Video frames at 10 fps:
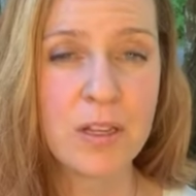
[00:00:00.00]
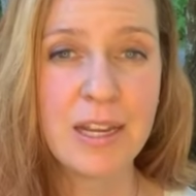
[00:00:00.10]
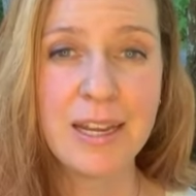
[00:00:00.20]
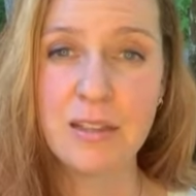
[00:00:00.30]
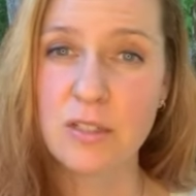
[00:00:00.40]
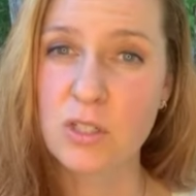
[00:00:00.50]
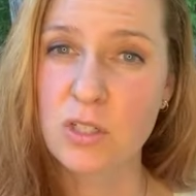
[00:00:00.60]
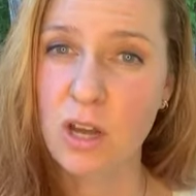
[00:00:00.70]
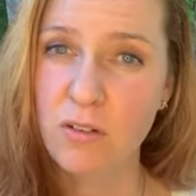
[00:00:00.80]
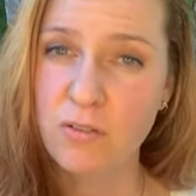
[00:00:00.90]
in the
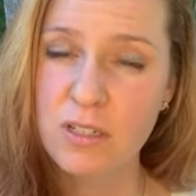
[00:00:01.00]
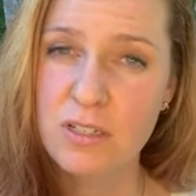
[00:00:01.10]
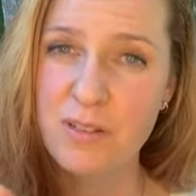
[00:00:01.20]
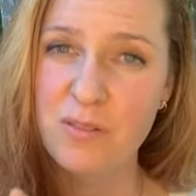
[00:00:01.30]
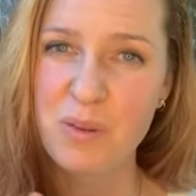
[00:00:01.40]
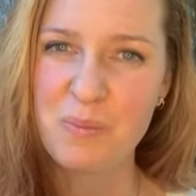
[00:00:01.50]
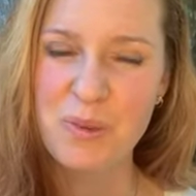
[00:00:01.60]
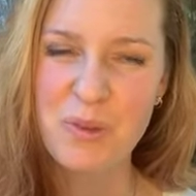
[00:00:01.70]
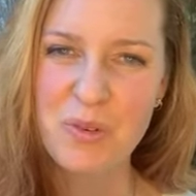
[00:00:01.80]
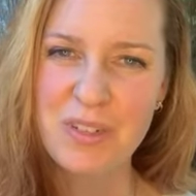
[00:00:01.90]
softness of the
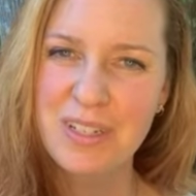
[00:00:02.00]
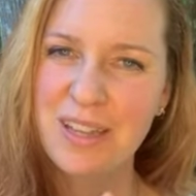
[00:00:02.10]
moon,